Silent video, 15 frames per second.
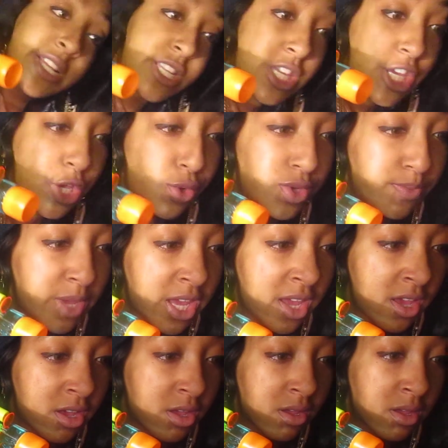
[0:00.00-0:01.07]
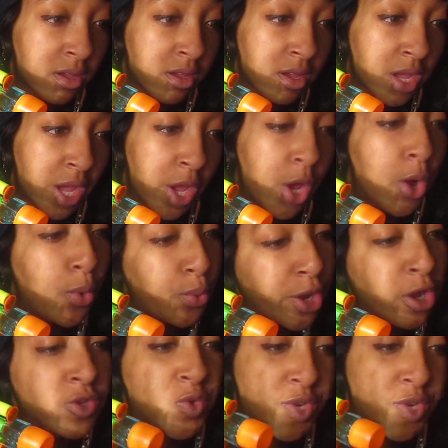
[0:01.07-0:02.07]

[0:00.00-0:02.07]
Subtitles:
Excuse me? We gonna